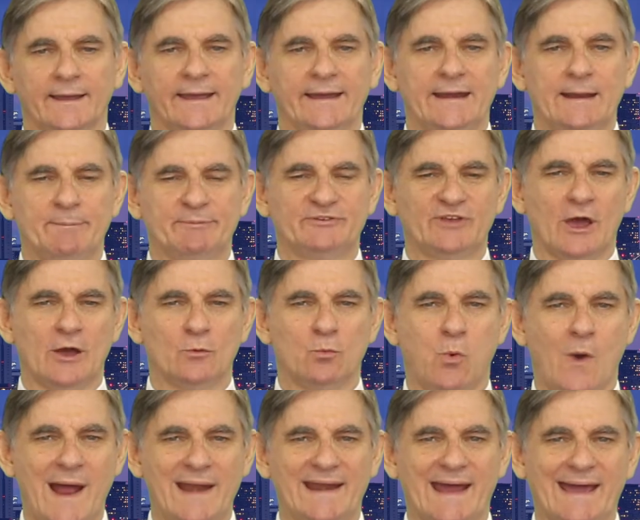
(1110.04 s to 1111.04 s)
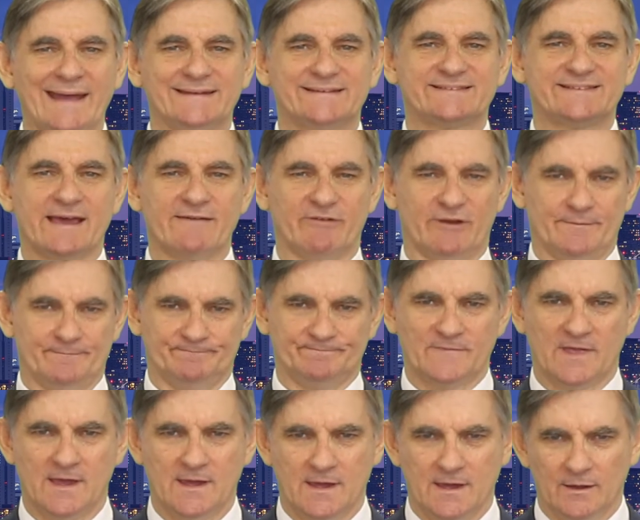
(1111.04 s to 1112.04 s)
In episode
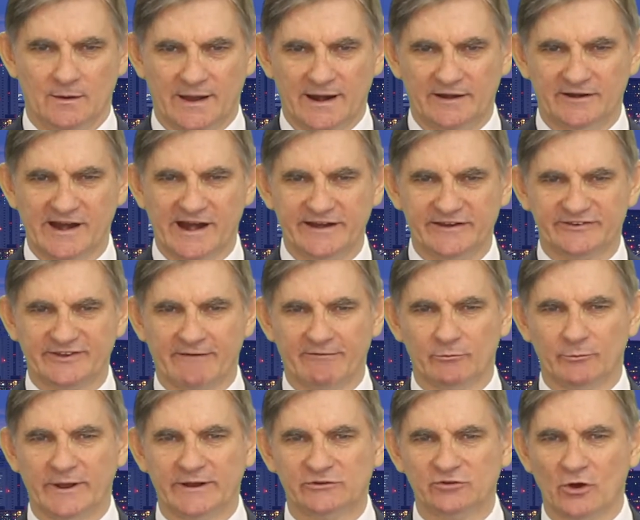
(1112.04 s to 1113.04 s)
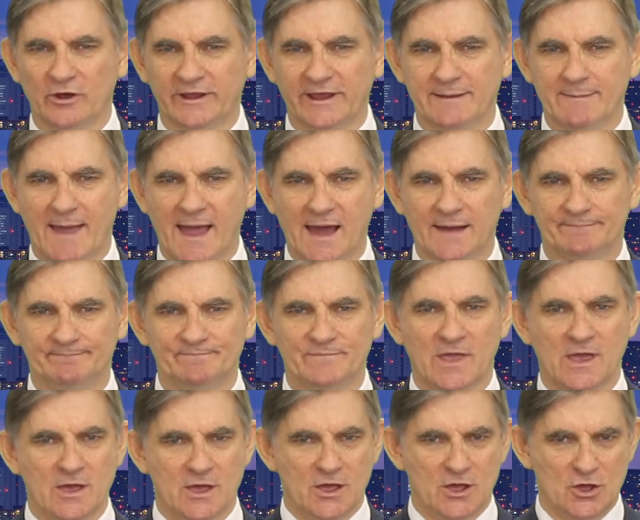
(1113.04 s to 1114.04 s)
187, we're talking about
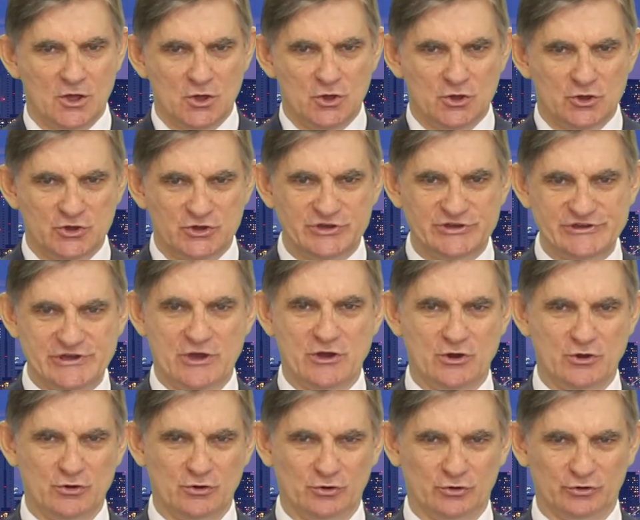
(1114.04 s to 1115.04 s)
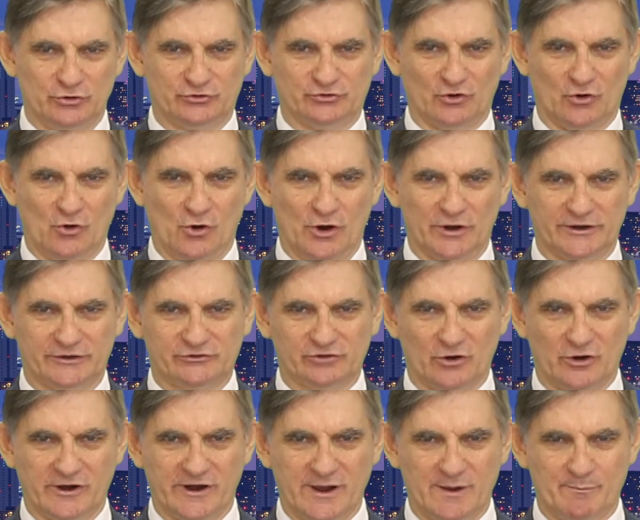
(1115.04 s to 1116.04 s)
huge
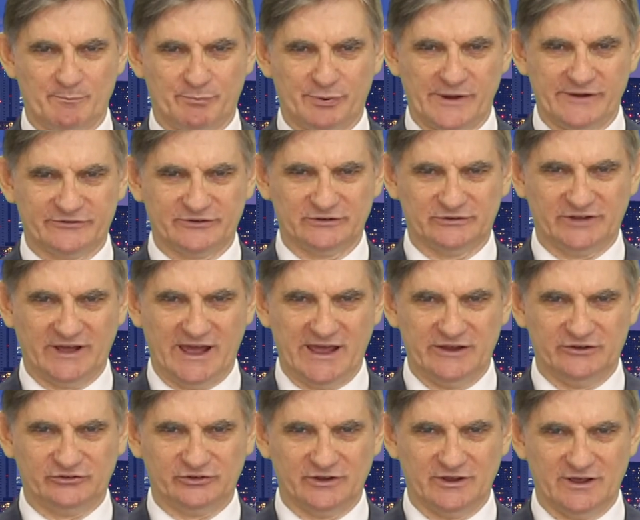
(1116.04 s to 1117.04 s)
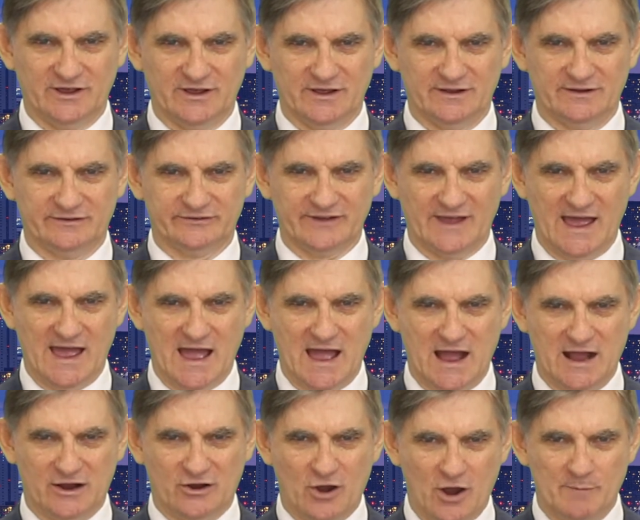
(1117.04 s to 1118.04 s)
auditorium presentations
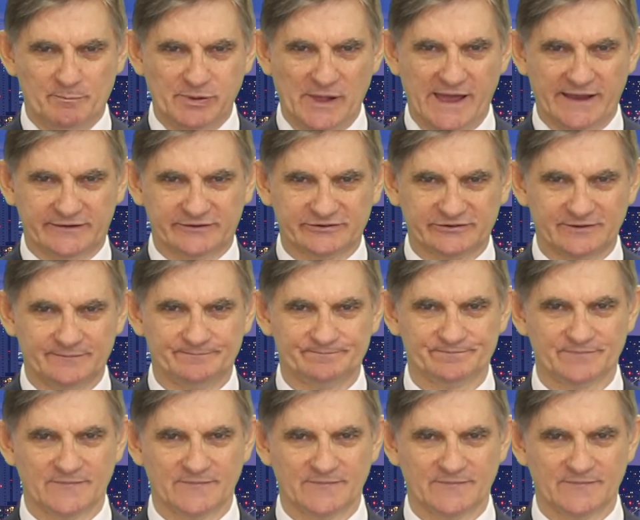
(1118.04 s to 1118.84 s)
are complex.